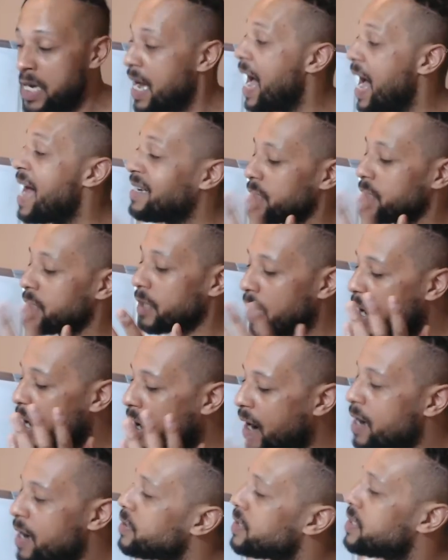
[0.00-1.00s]
And
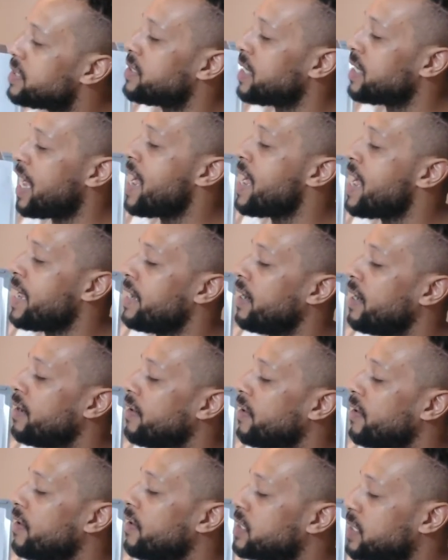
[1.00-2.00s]
I would say
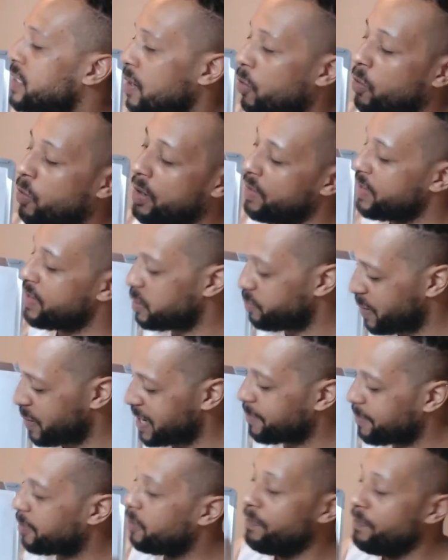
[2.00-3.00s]
to all of these
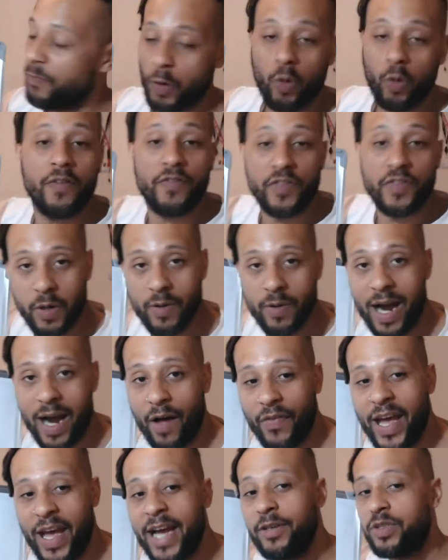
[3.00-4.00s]
people, all of you
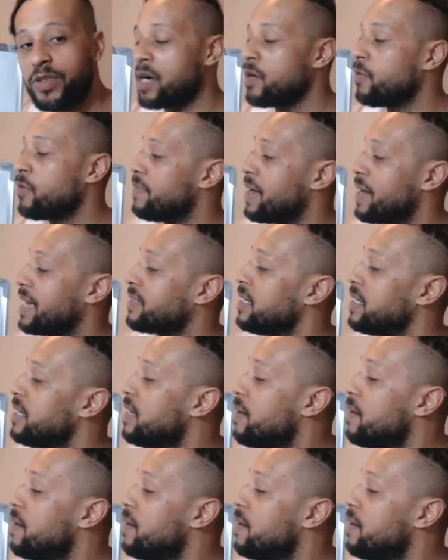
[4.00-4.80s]
out there who struggle with math,